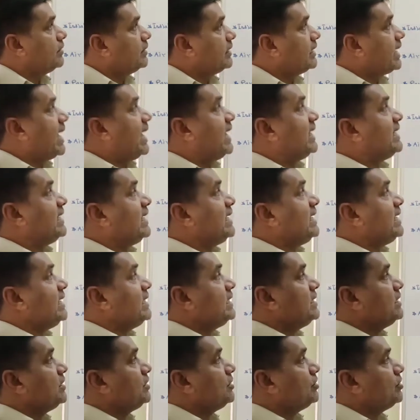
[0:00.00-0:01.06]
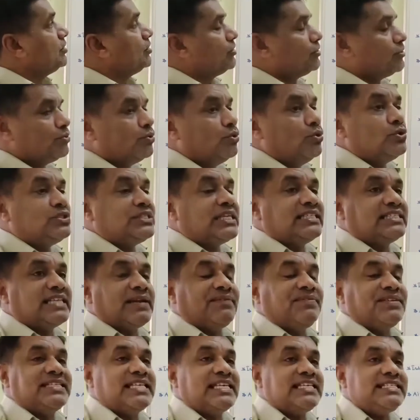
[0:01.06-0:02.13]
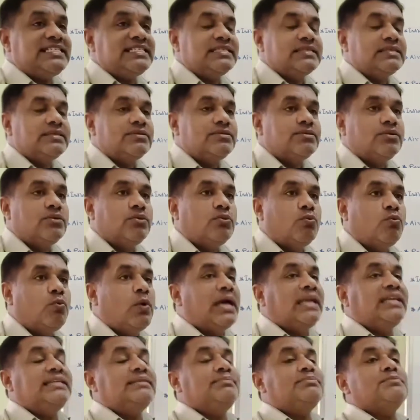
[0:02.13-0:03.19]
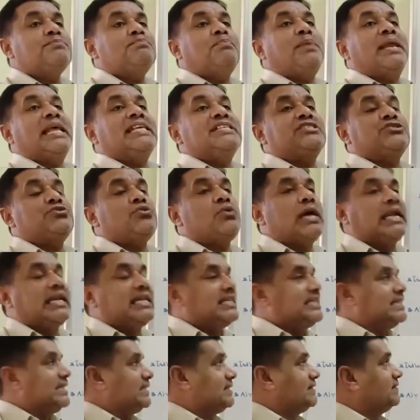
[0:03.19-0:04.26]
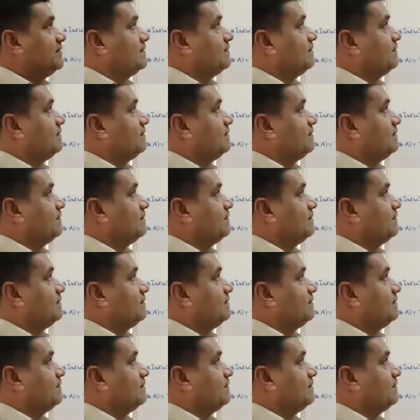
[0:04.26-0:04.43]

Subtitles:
carry goods and services one place to another,